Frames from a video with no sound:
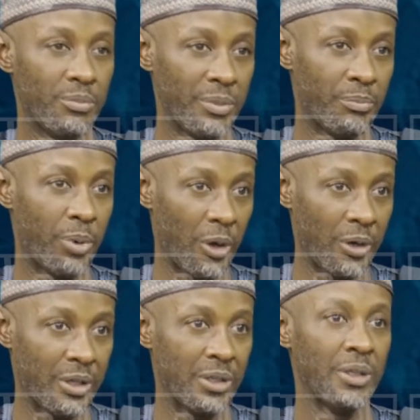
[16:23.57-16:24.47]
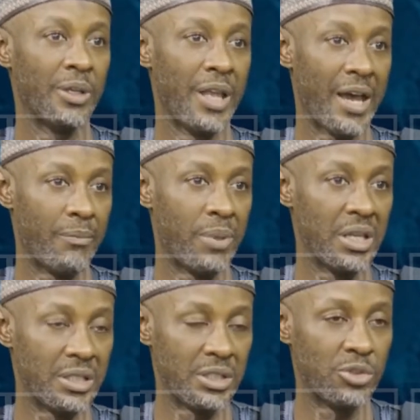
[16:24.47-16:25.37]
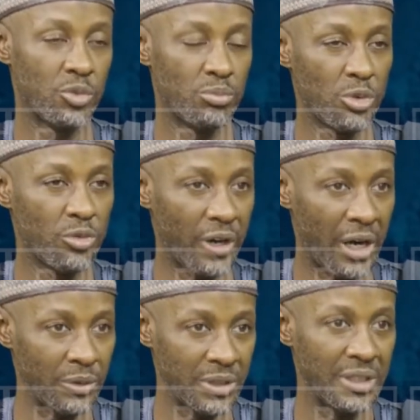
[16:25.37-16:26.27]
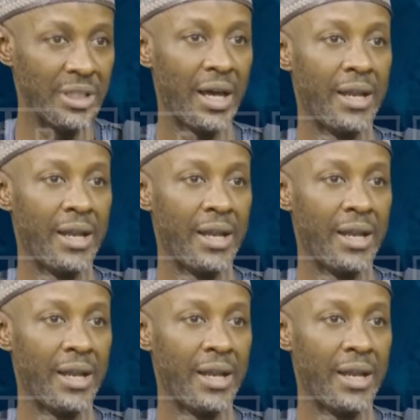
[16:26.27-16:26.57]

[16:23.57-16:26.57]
block their ability to move around mm.